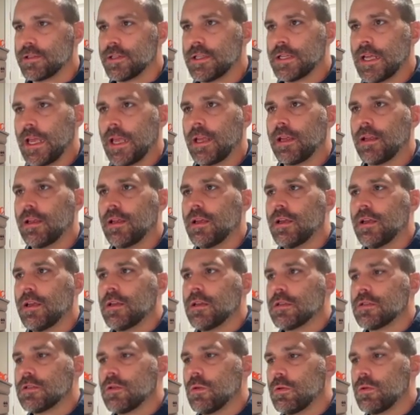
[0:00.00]
a day.
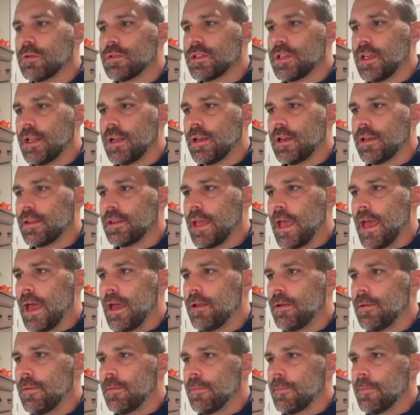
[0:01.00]
So we'll set it at that.